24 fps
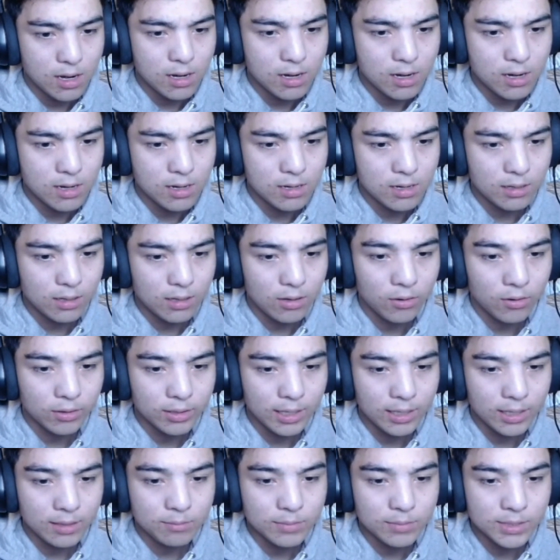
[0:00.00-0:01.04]
Uh,
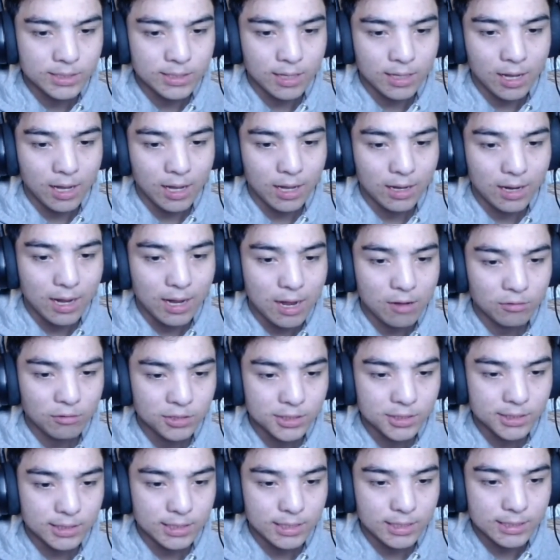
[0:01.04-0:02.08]
okay. Mister
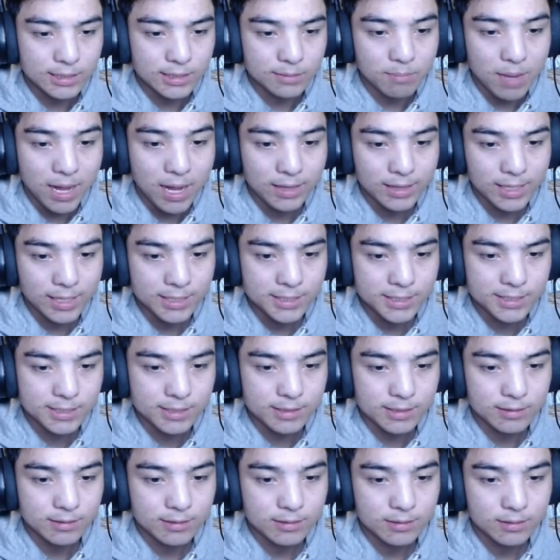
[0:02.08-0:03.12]
Hangouts is
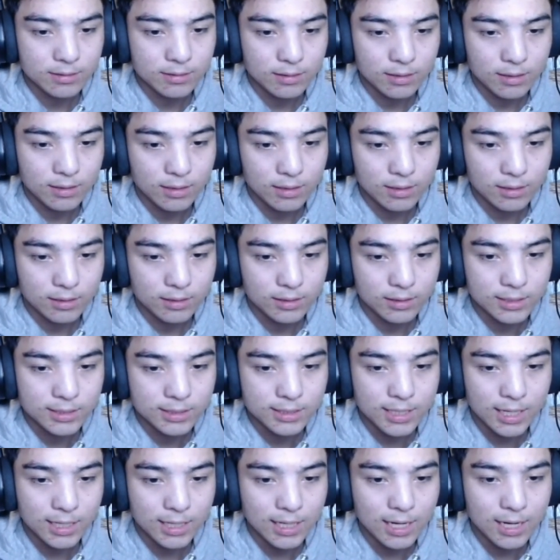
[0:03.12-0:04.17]
bannets.
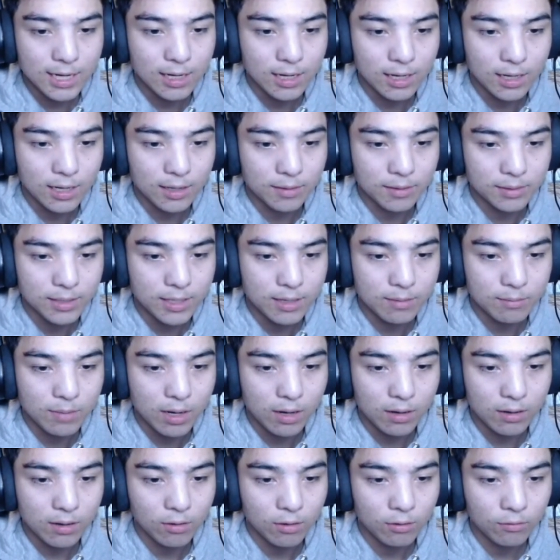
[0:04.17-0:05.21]
This guy, uh, yeah,
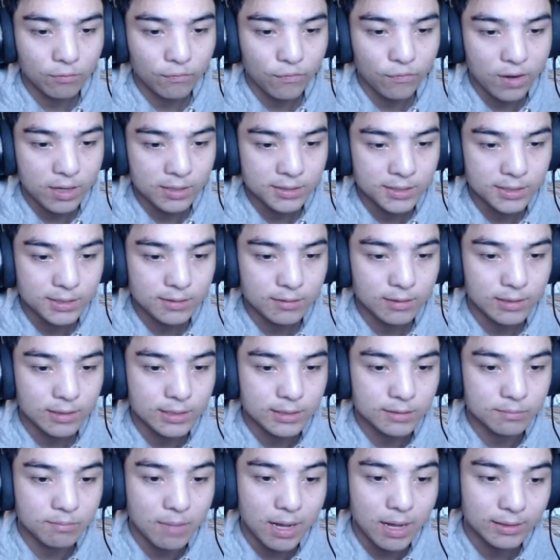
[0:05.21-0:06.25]
my old friends
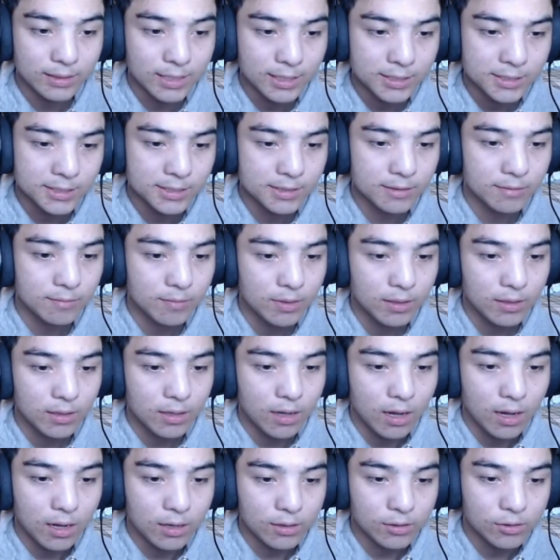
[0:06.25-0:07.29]
is banned.
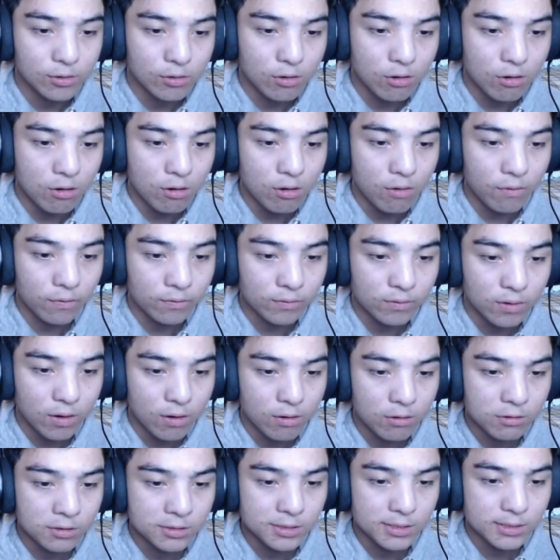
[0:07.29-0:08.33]
You're of
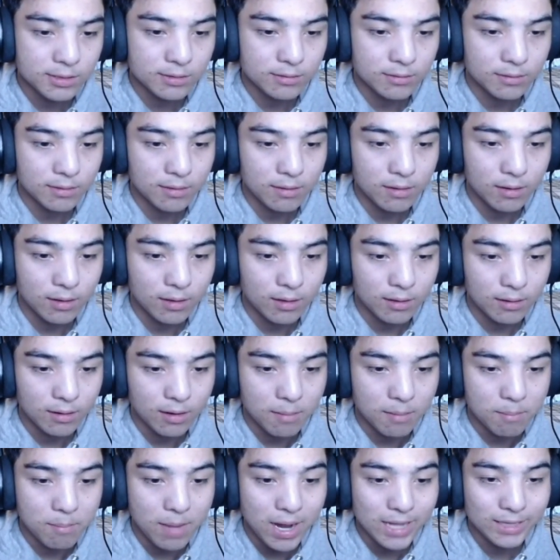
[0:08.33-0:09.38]
course
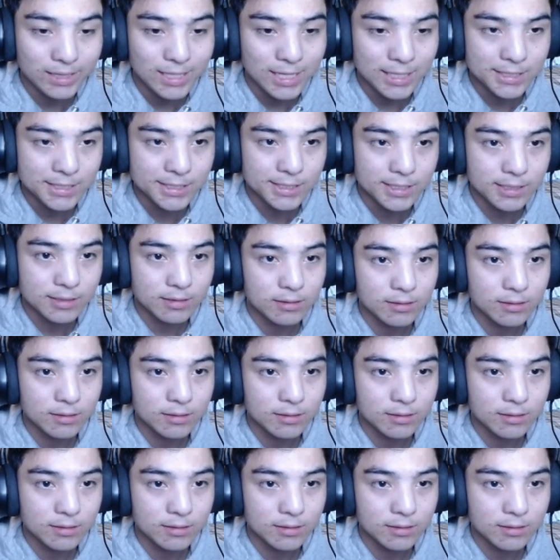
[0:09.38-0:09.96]
a banned.